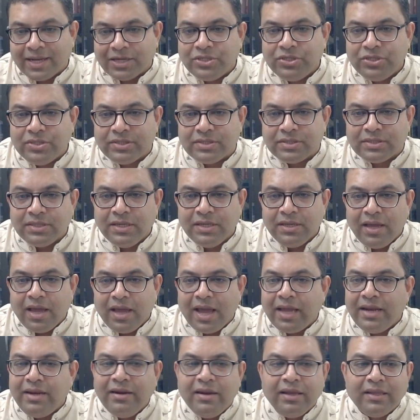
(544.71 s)
actions,
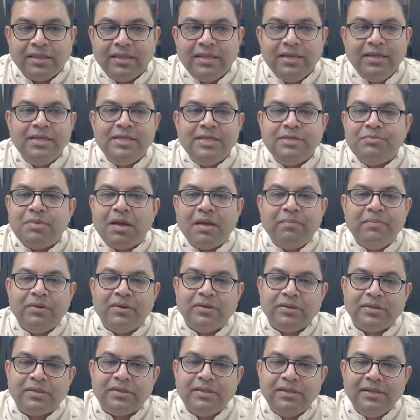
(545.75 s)
and nothing is by
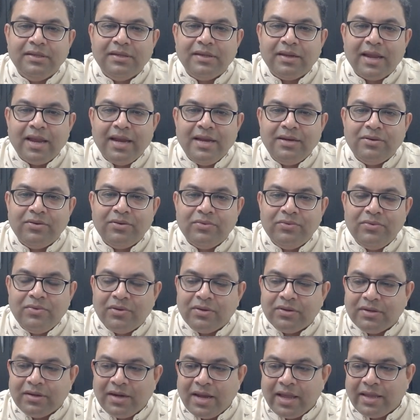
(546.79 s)
birth, right? Do
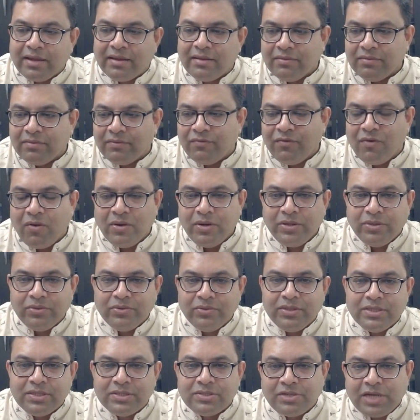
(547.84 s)
not like fall
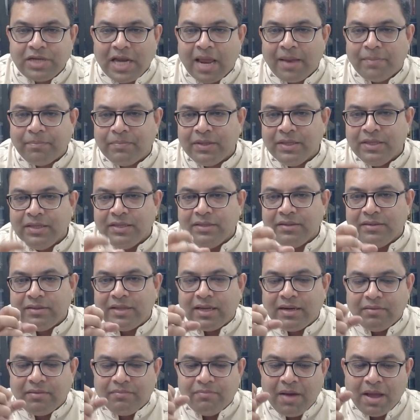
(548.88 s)
into this trap
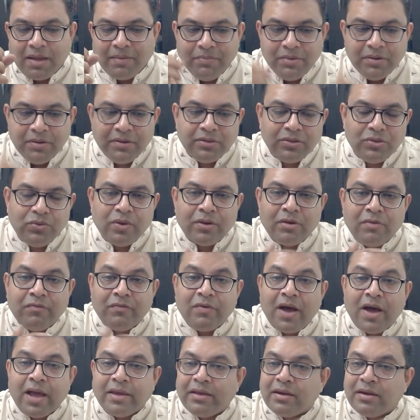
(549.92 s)
that by birth you are of
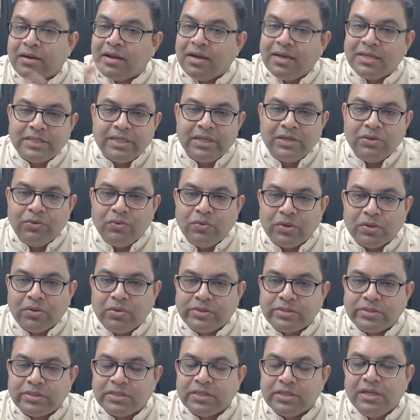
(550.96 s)
a higher caste and lower
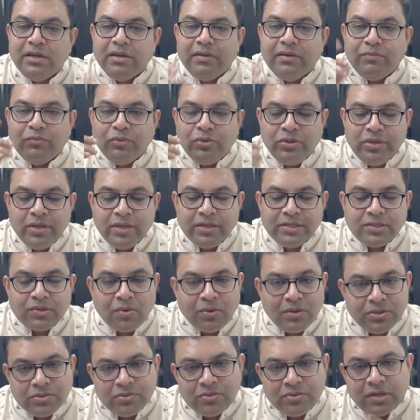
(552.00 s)
caste. Buddha has
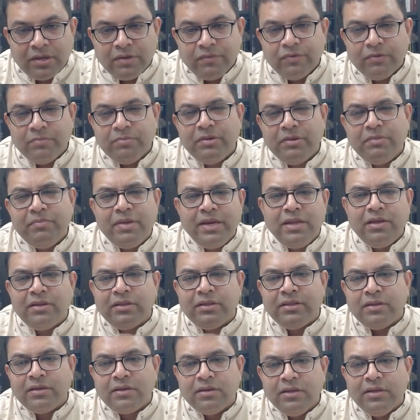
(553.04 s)
also confirmed in many
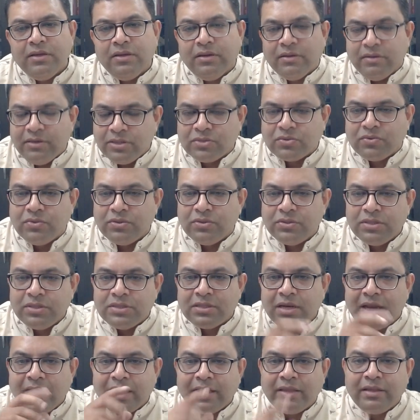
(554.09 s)
other
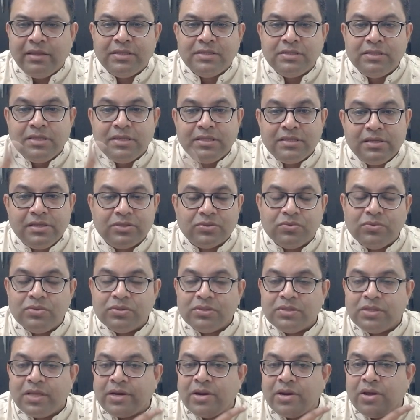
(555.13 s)
discourses, like there is this
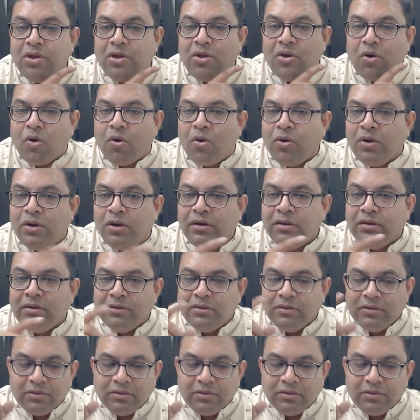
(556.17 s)
discourse that all